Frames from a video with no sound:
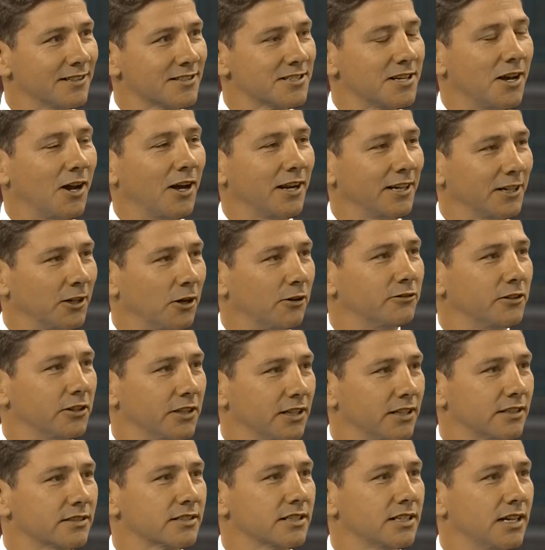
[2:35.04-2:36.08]
and signing off on
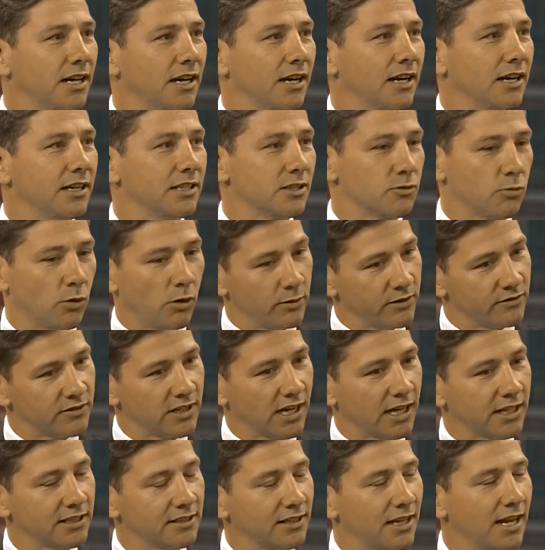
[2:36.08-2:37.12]
it is what we've
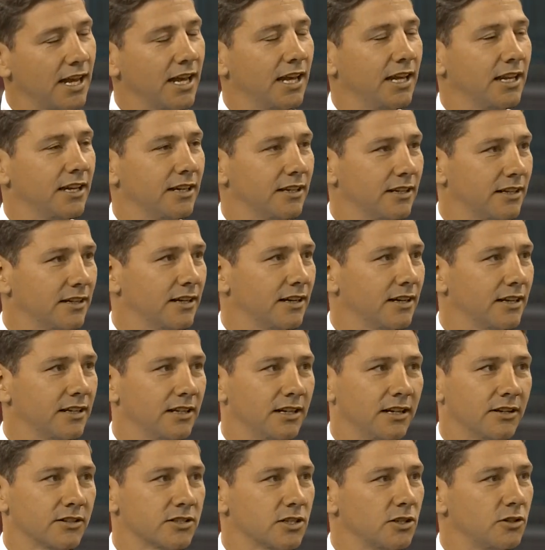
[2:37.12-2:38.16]
done, and
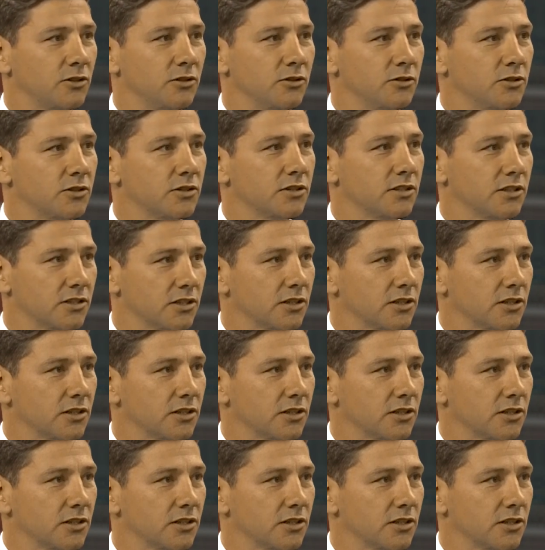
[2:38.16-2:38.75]
you know, it's a huge.